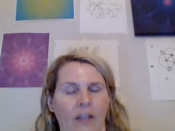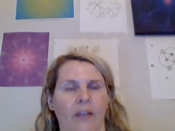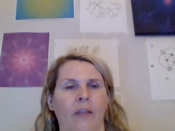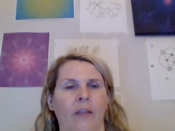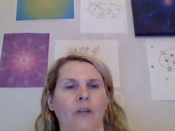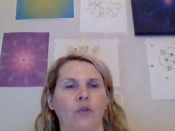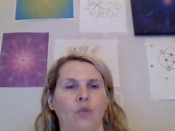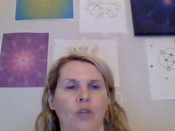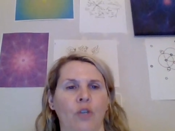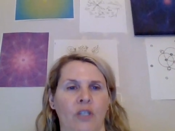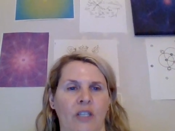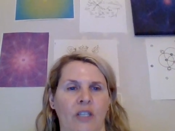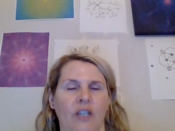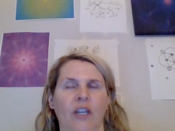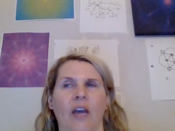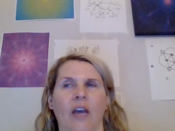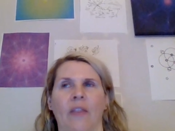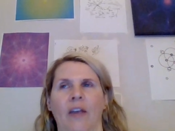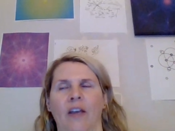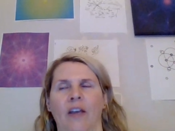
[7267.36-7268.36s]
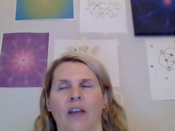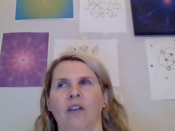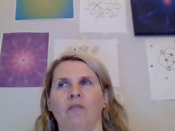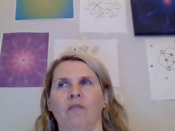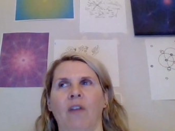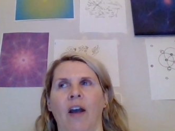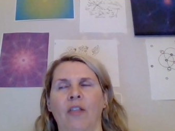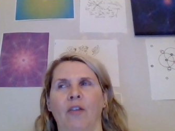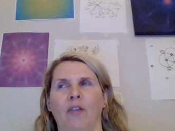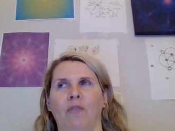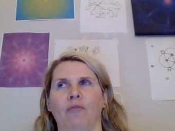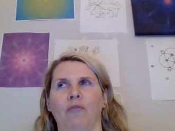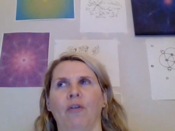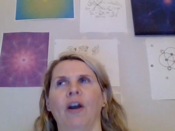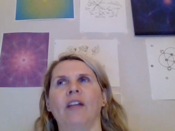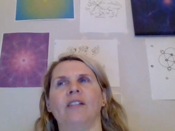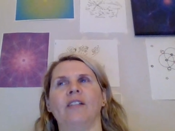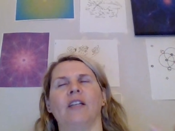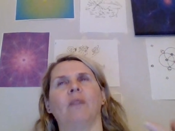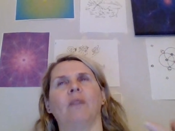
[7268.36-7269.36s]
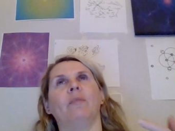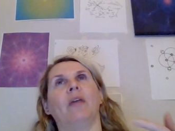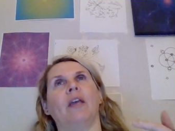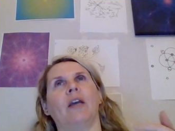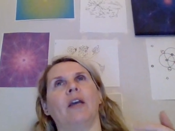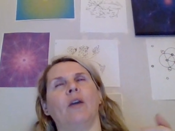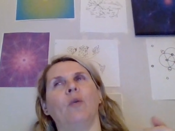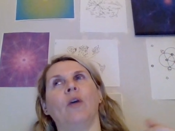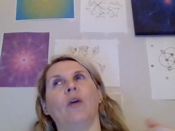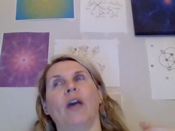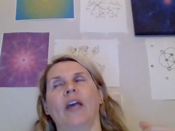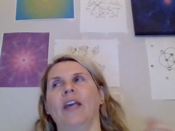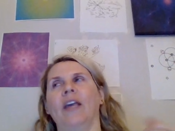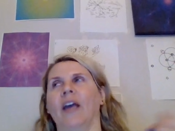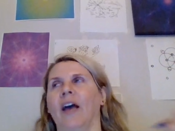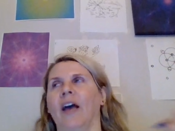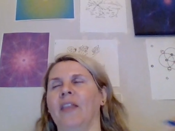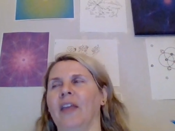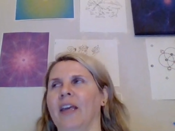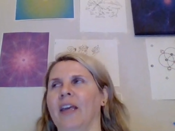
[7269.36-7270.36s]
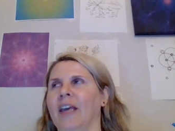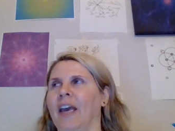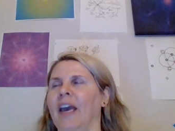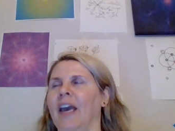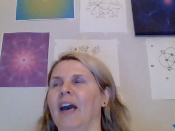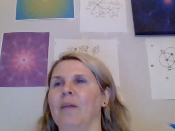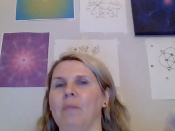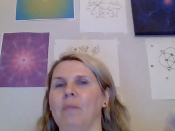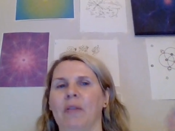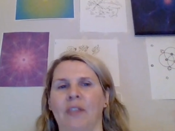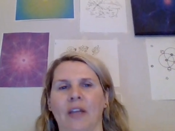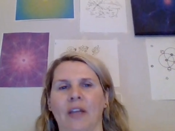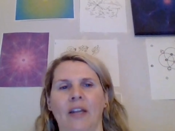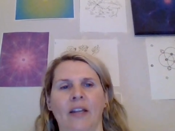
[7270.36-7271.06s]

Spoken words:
And then you just said, yeah, they can invite their friends. And I'm thinking, okay, yeah, they can. But then